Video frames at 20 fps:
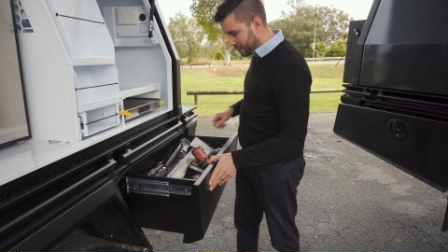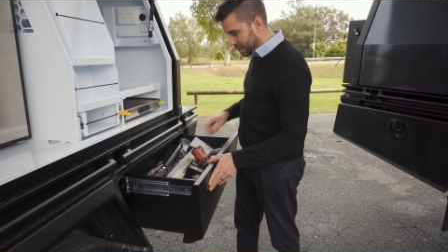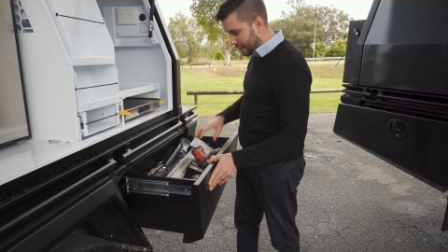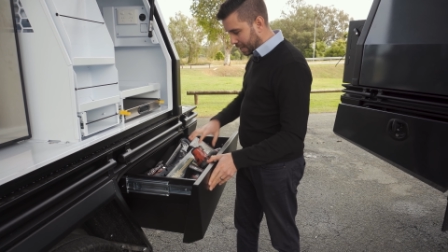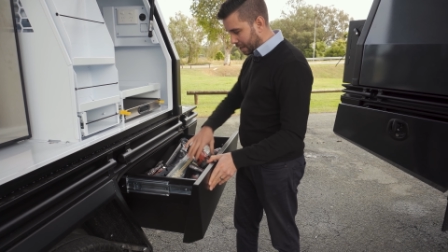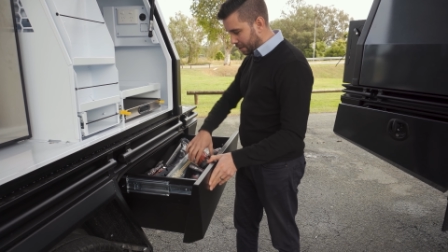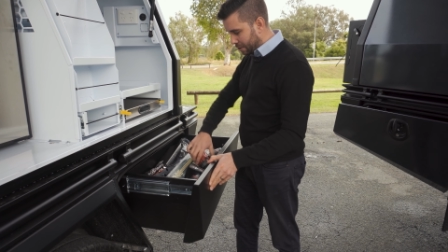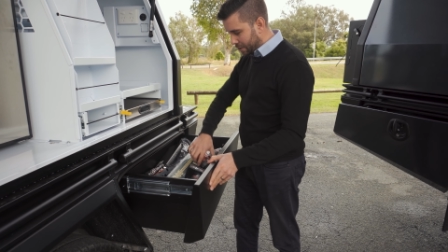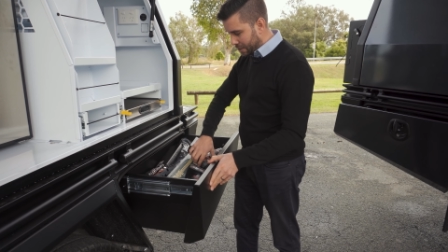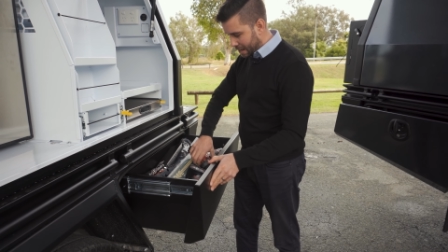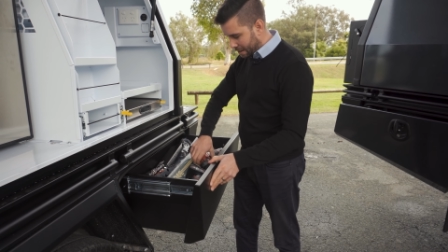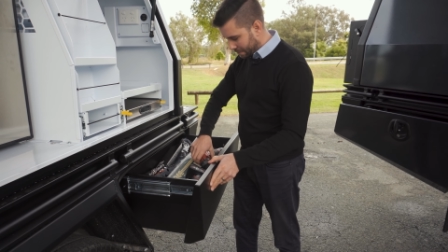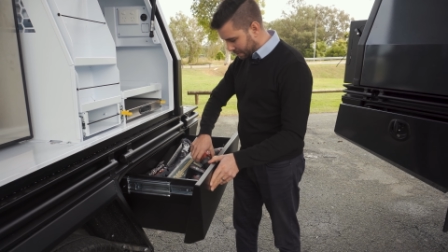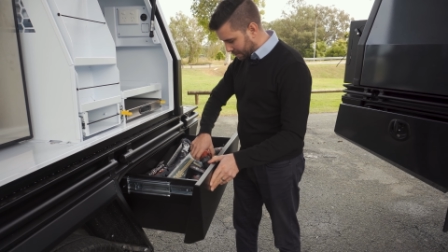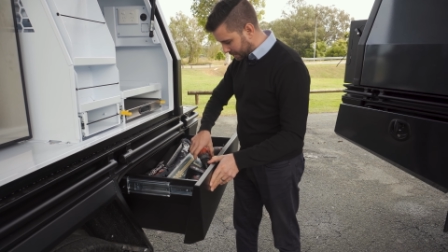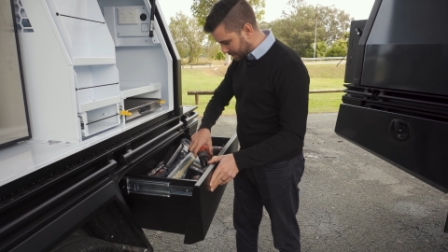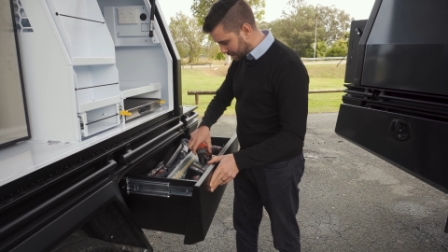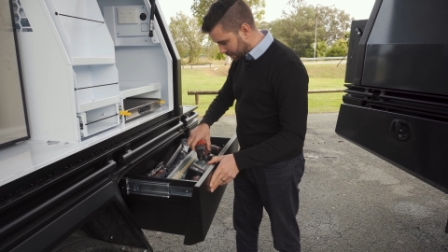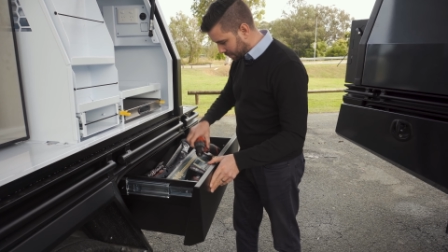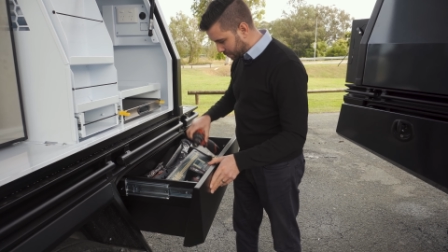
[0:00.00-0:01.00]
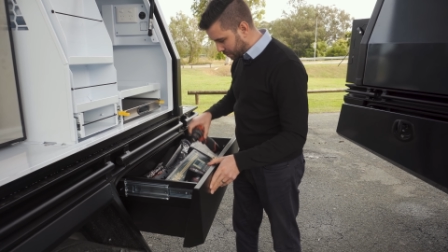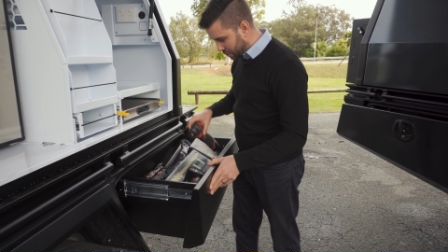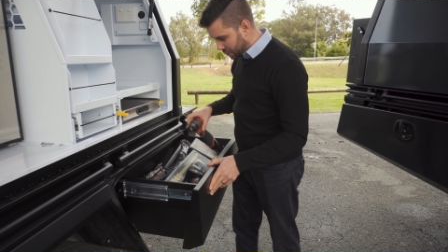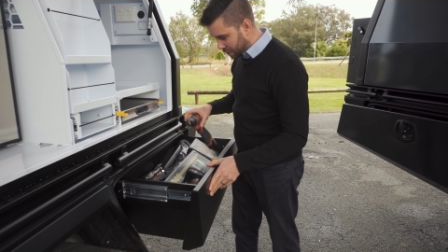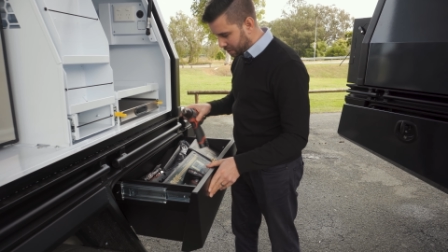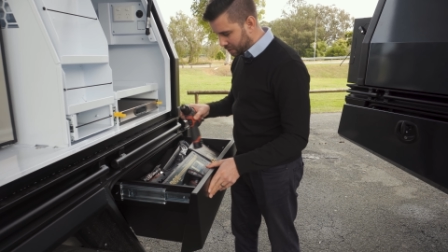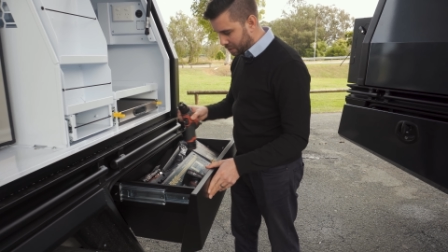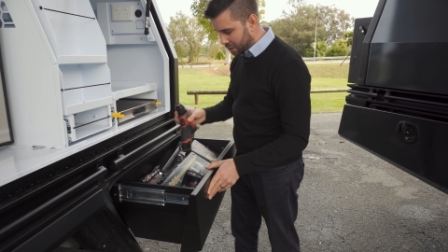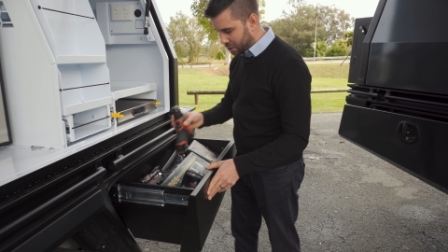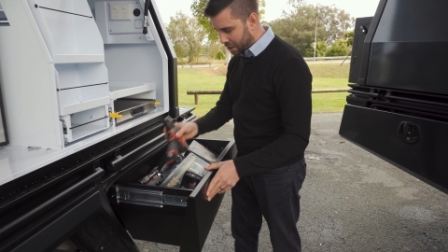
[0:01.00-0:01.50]
sticking on that one, so we'll
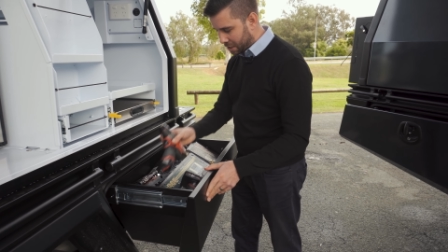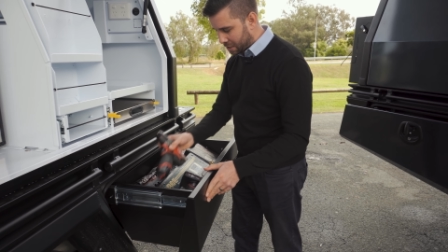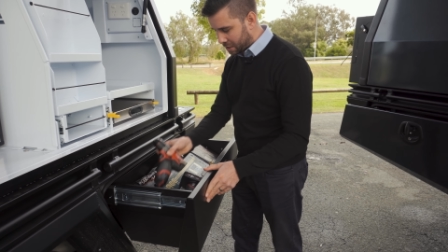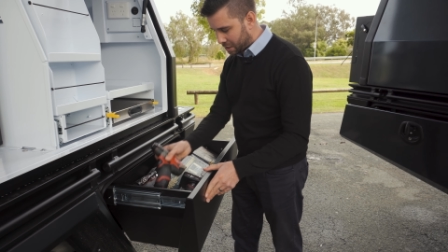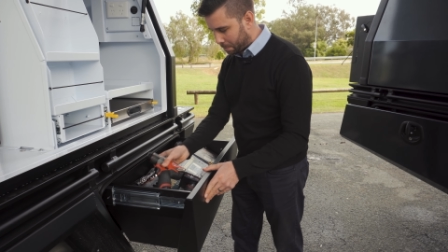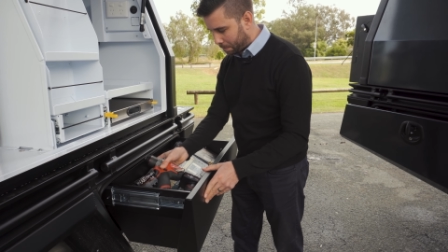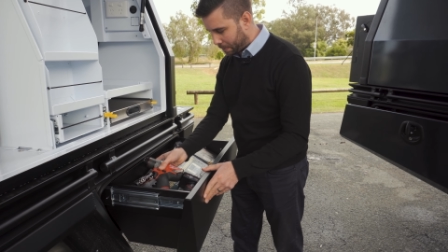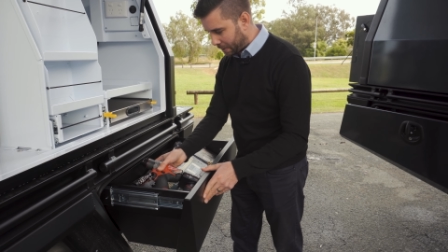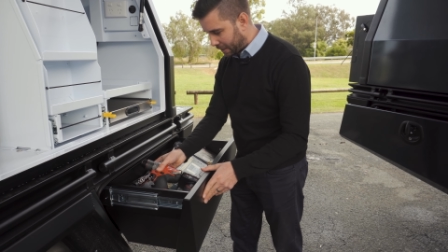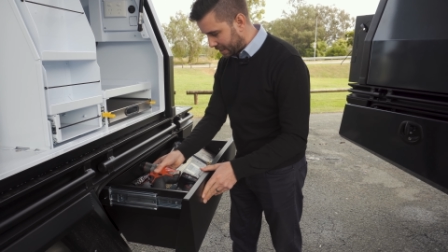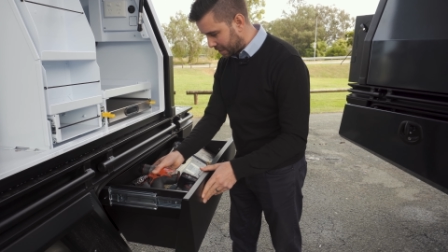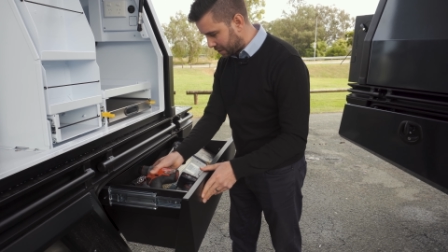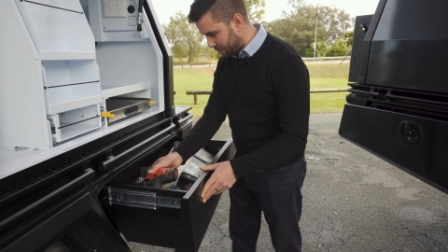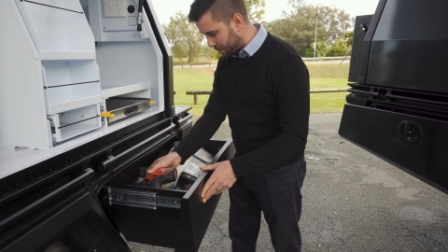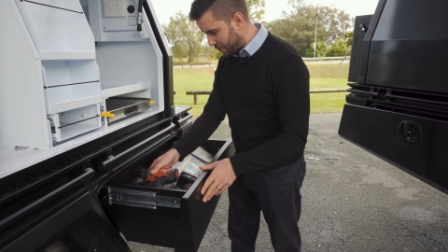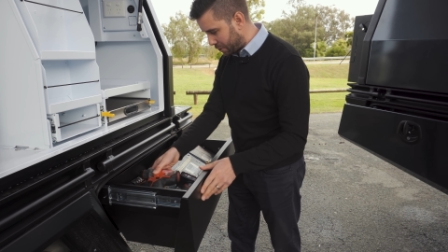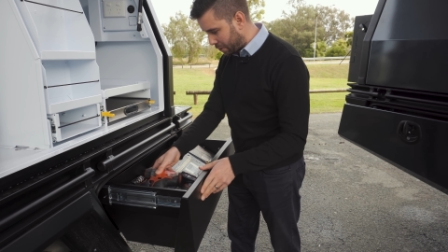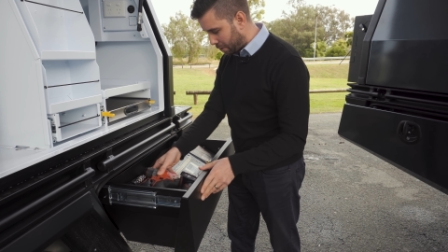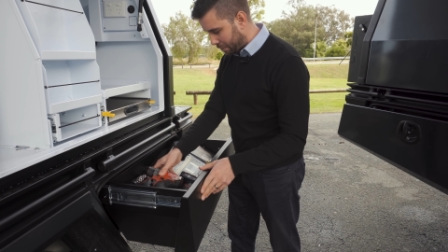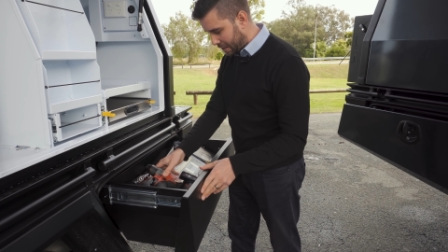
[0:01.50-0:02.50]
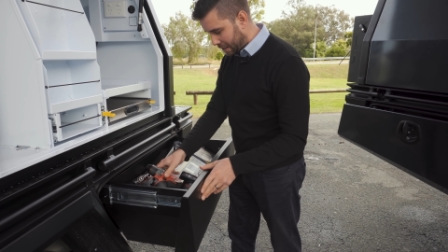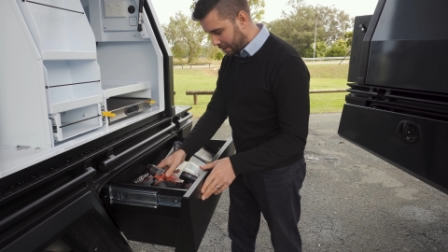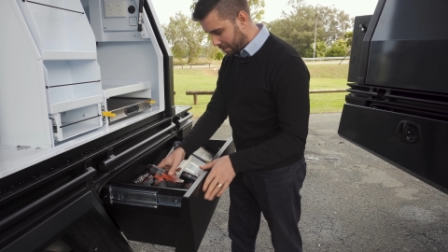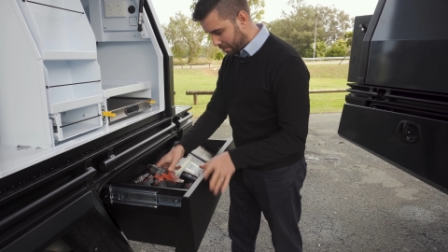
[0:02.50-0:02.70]
just adjust the placement of it.